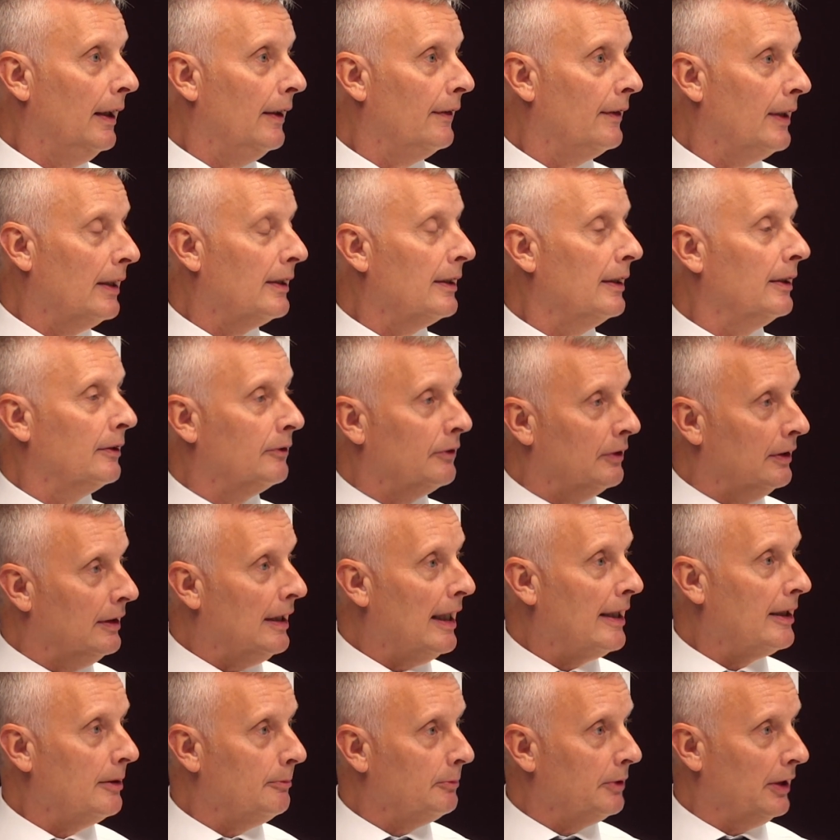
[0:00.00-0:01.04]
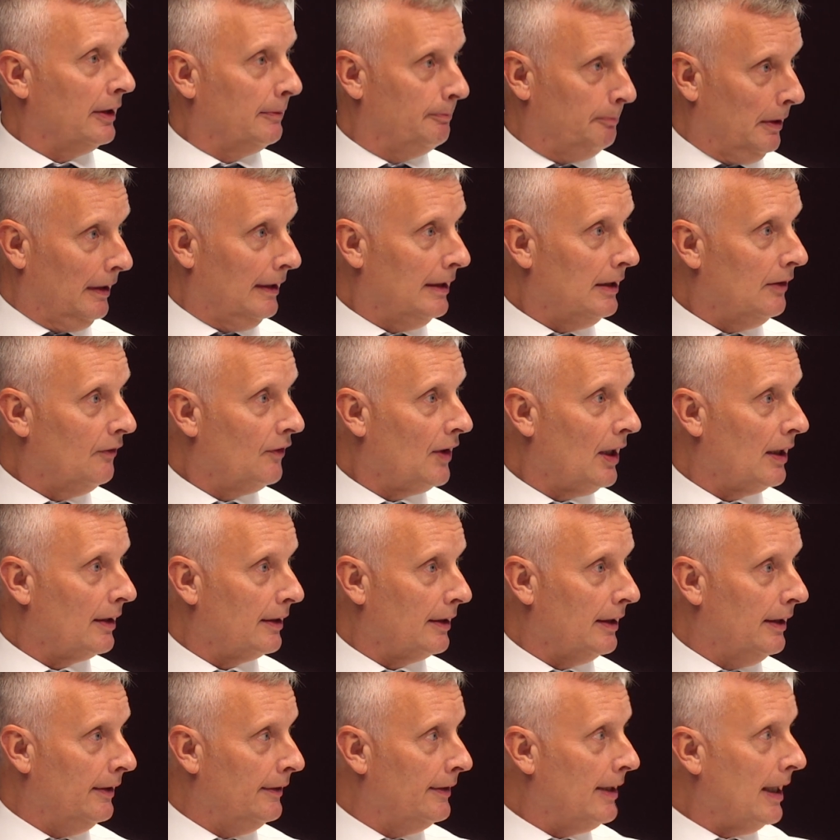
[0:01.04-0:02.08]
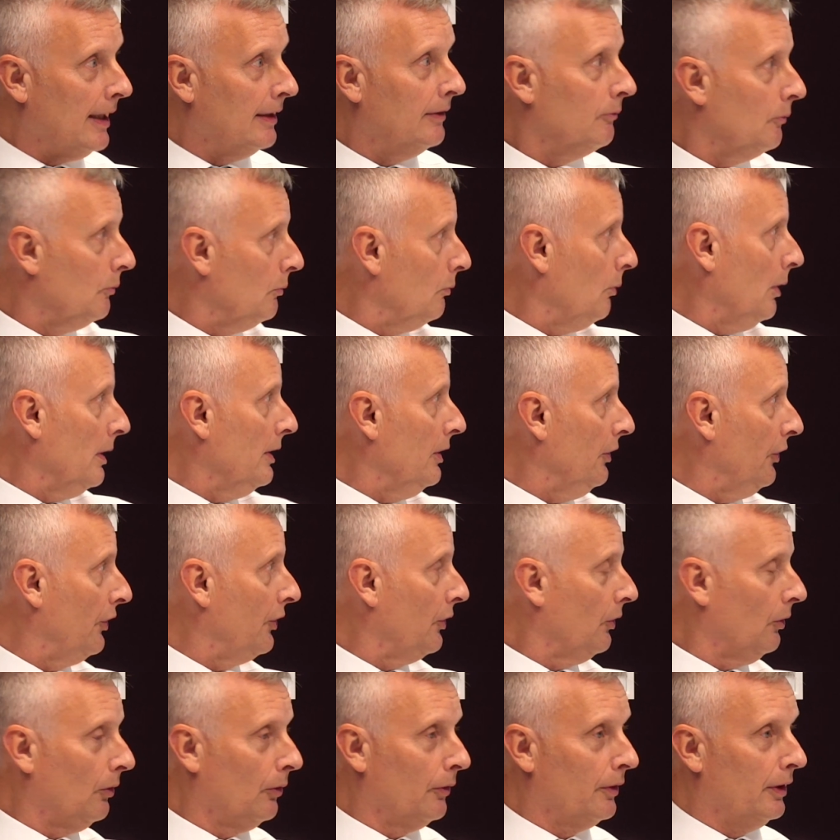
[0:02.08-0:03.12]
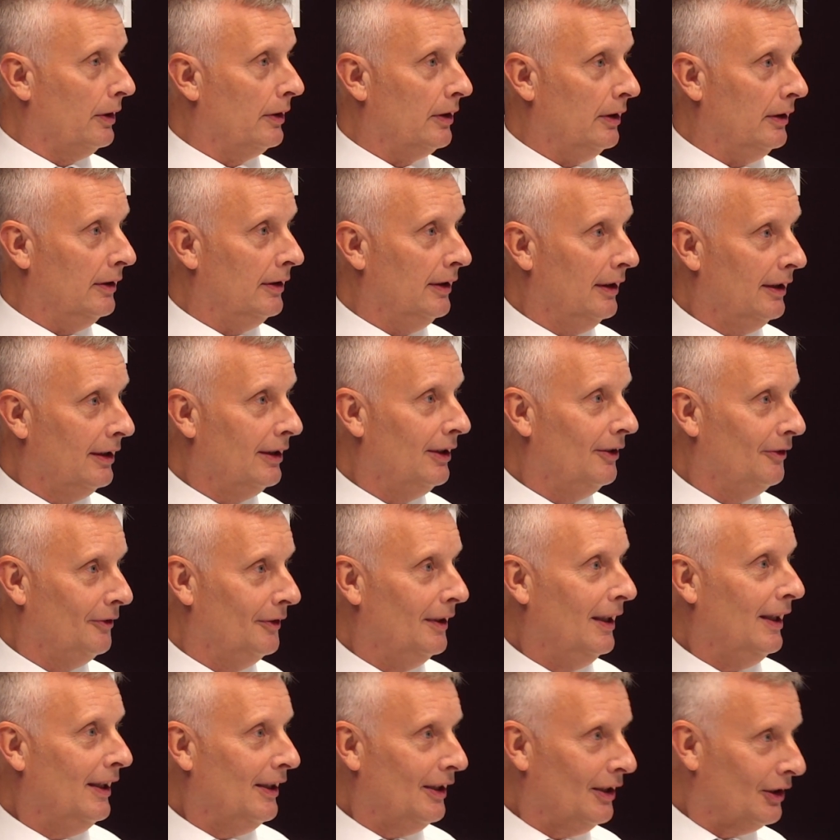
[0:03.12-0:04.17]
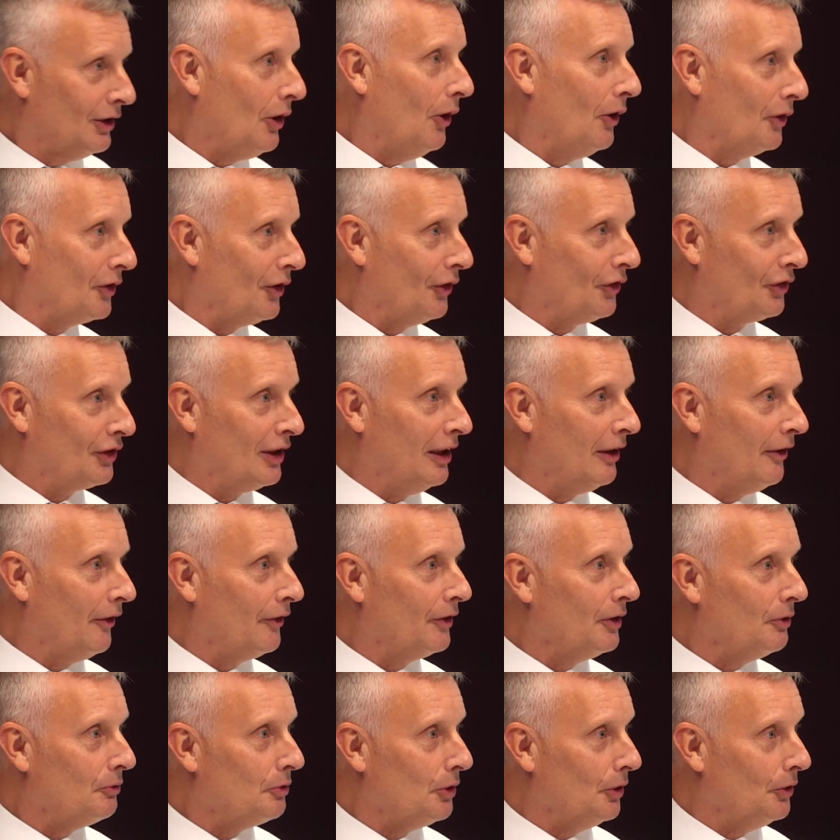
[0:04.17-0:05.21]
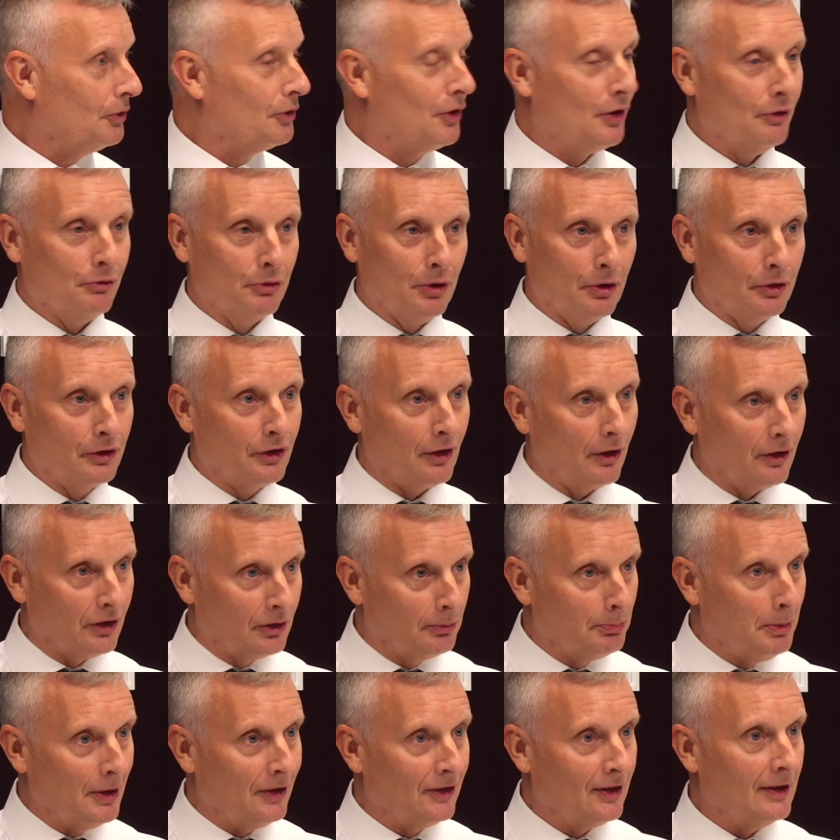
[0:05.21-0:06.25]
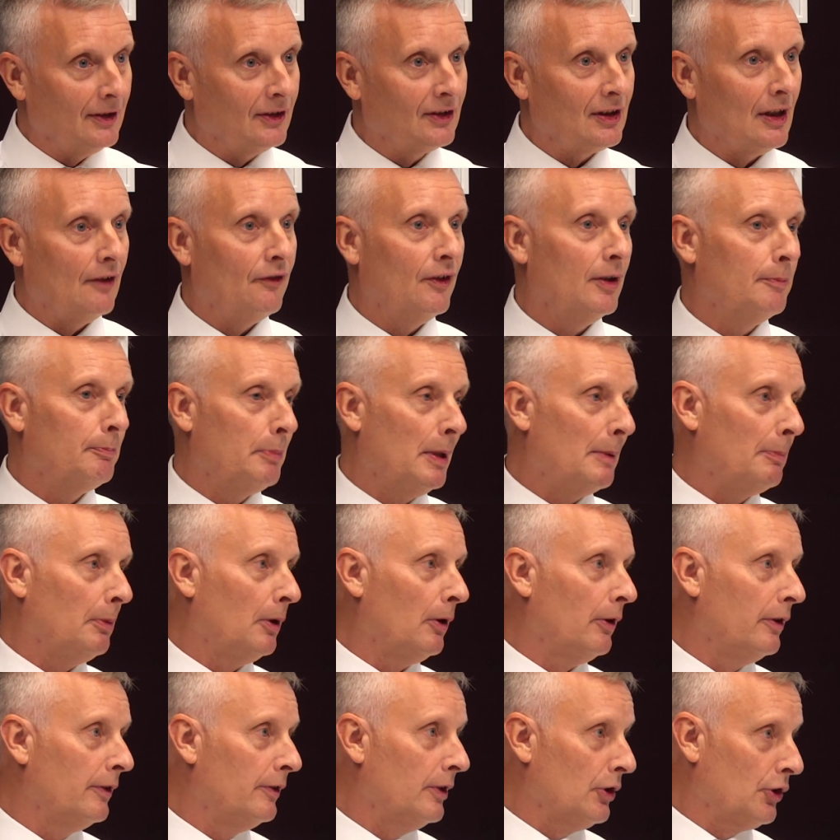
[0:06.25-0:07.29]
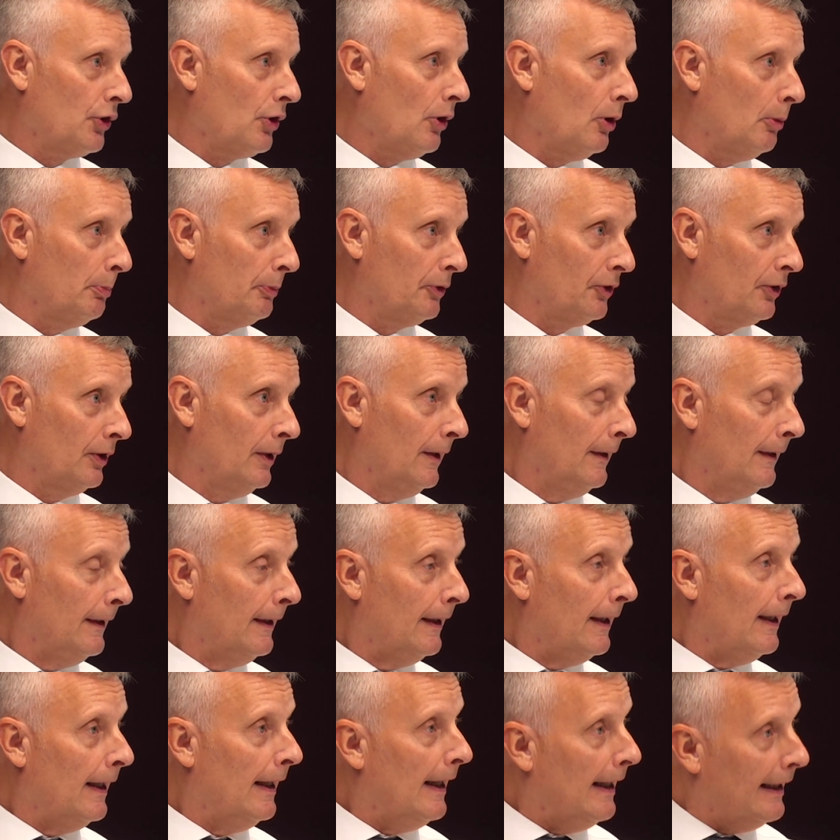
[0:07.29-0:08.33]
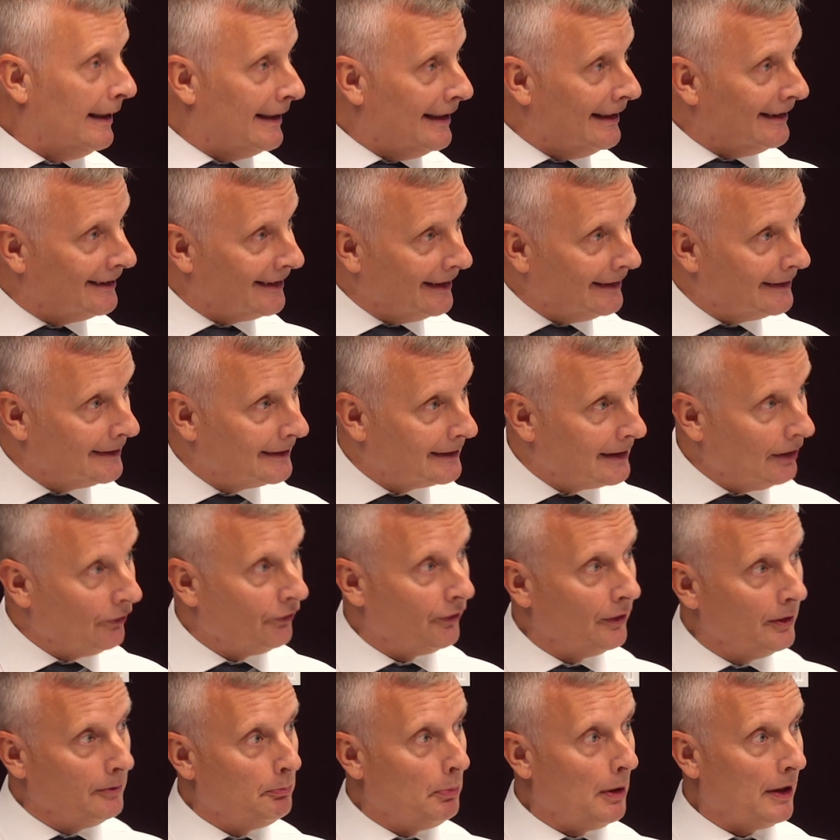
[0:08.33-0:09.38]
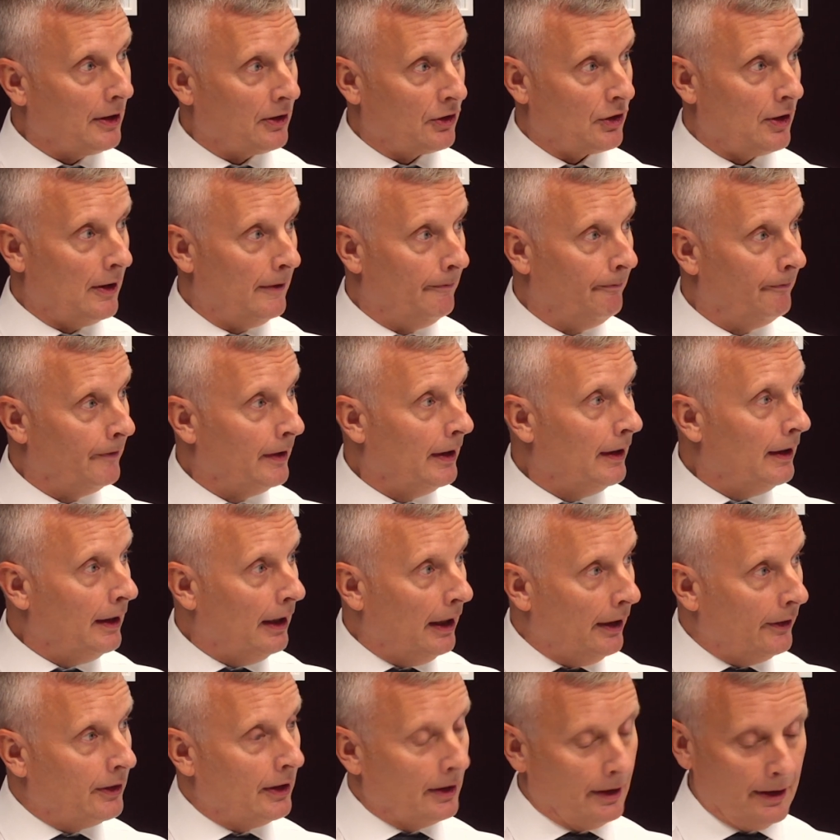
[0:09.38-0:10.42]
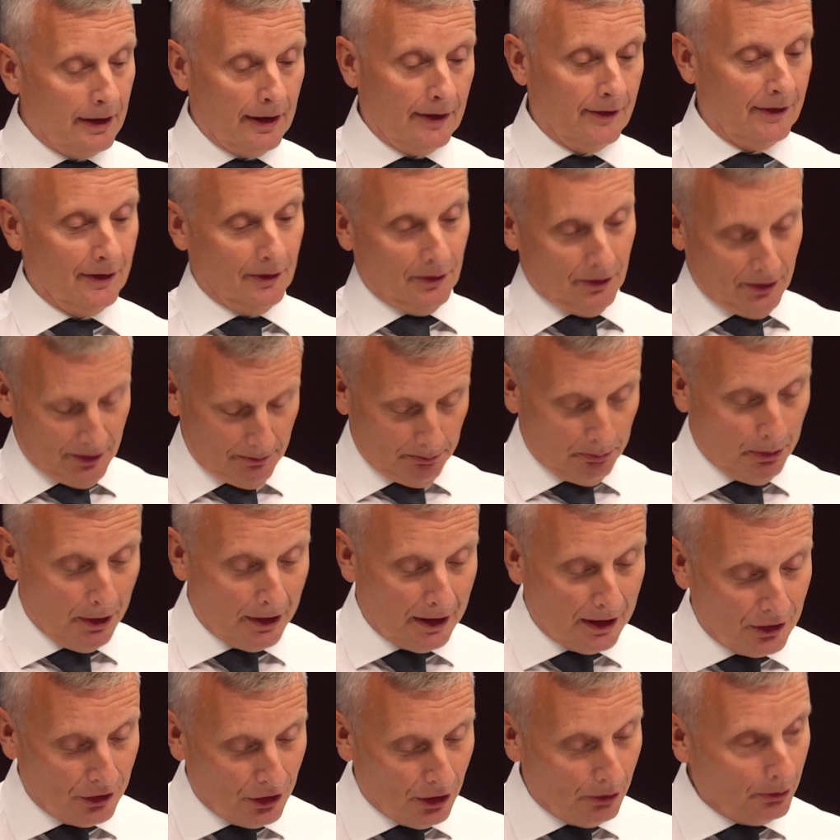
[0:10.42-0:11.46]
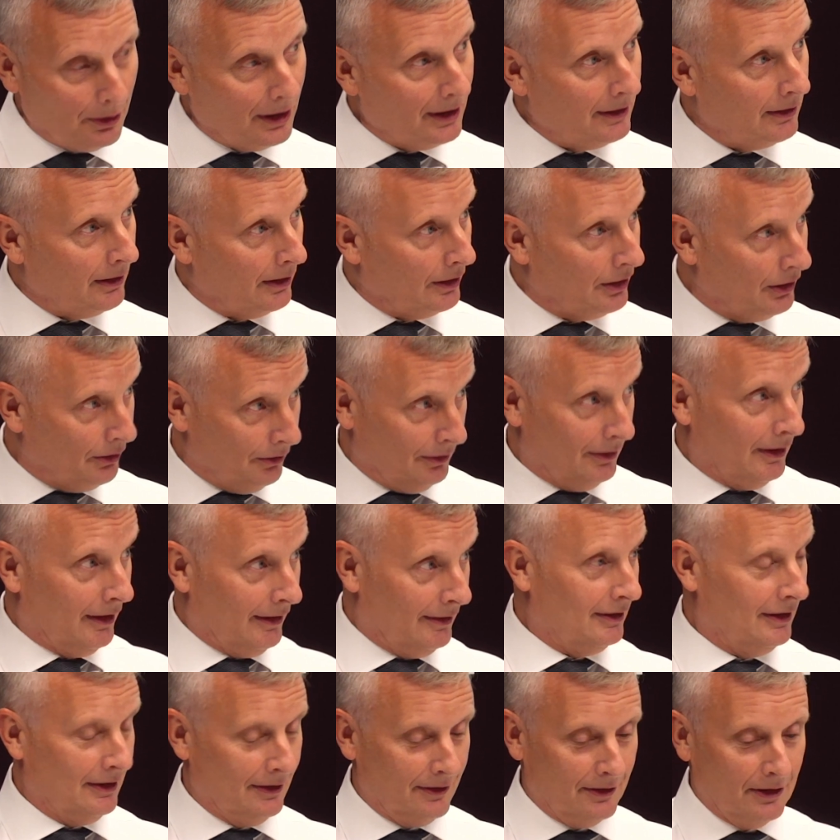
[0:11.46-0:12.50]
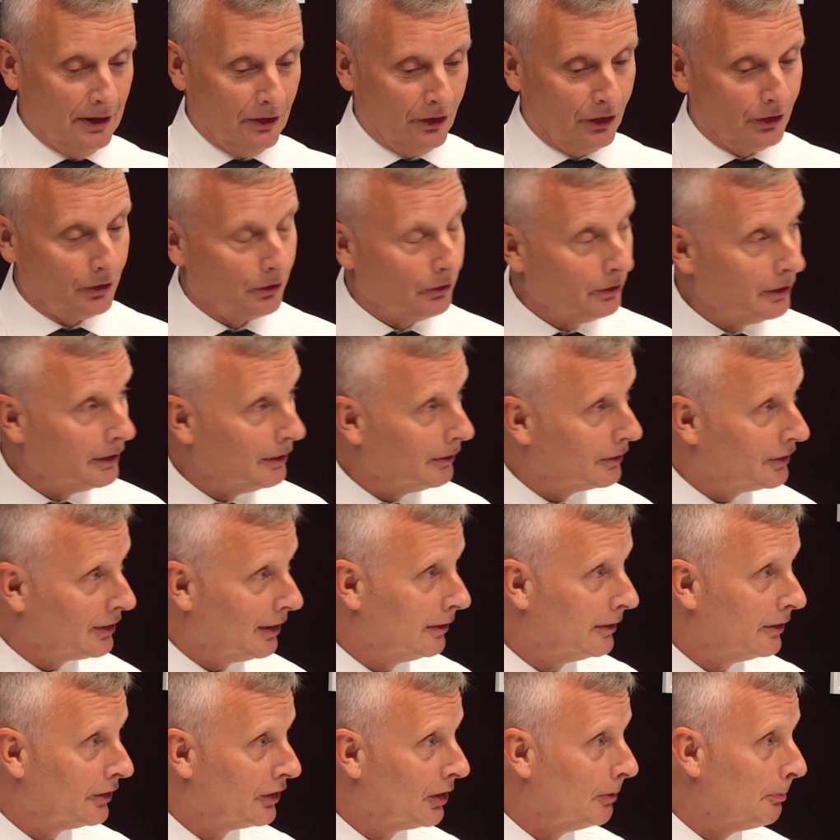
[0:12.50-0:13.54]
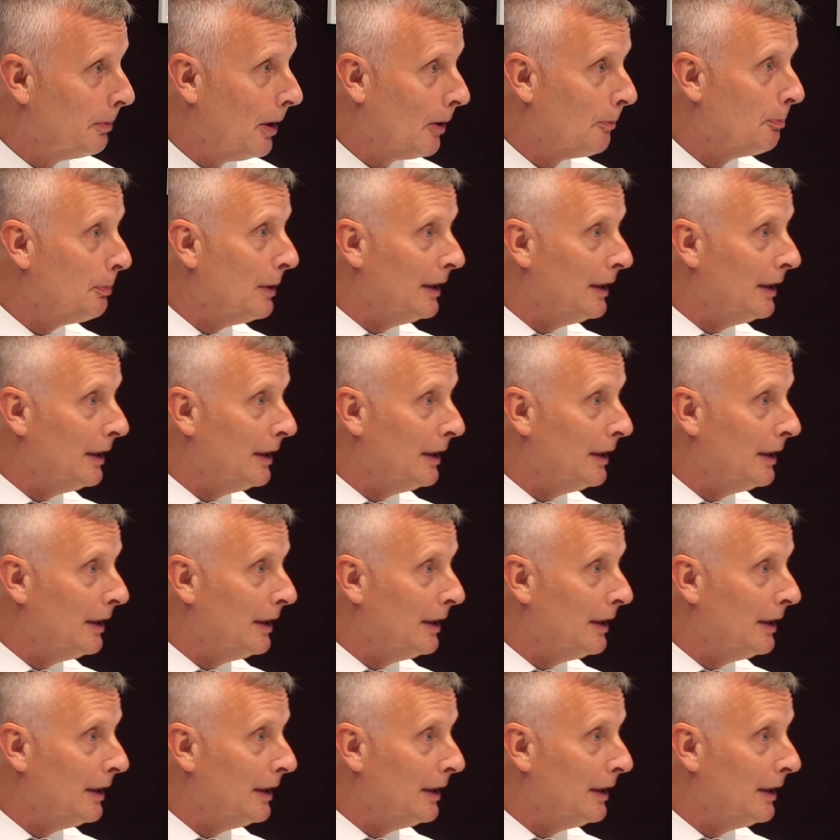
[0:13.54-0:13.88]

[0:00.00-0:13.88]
that it led him to believe that. And then when he saw that the, you know, cars are still on the road, the roads are as busy as ever, people are in the shops, it is a different picture. And bringing you in, the story you're telling us about